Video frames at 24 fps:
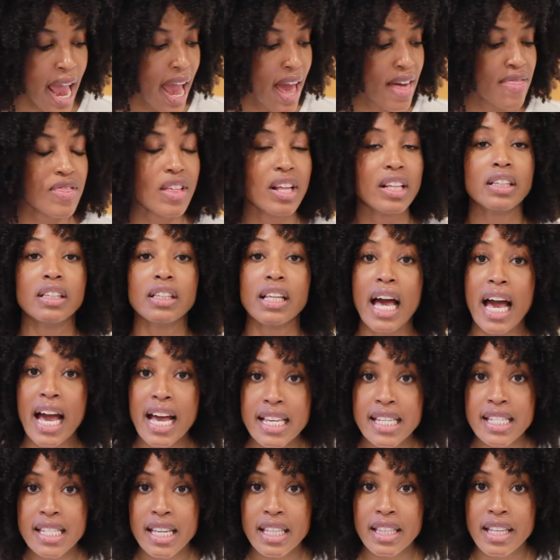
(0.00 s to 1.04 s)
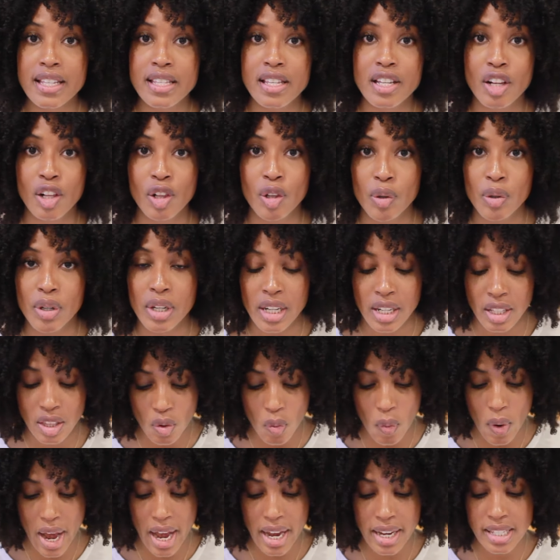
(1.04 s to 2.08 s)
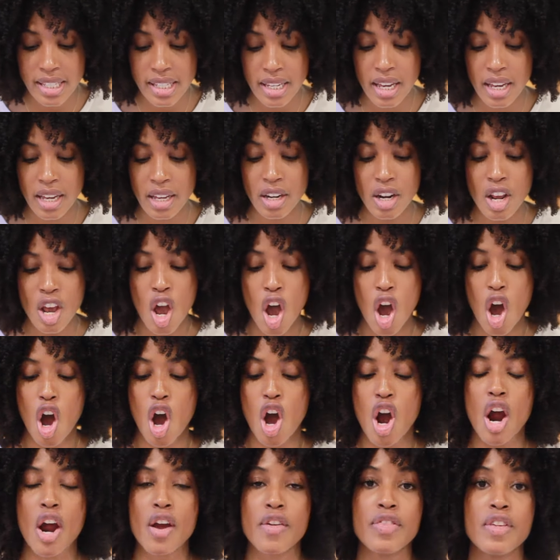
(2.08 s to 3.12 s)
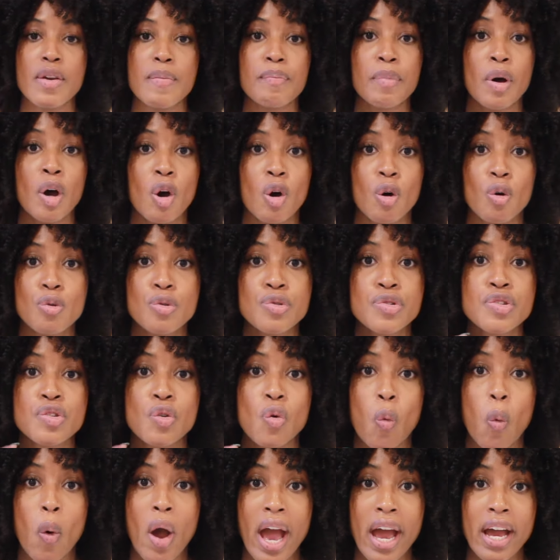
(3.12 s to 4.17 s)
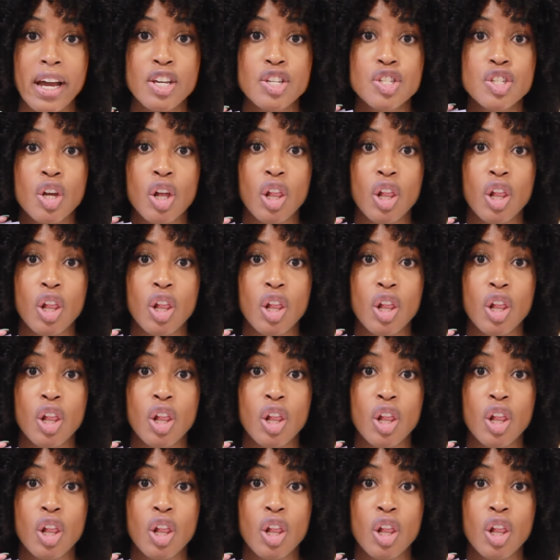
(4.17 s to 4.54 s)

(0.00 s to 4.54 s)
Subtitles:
And the last thing that's included in the wax kit are the post-wax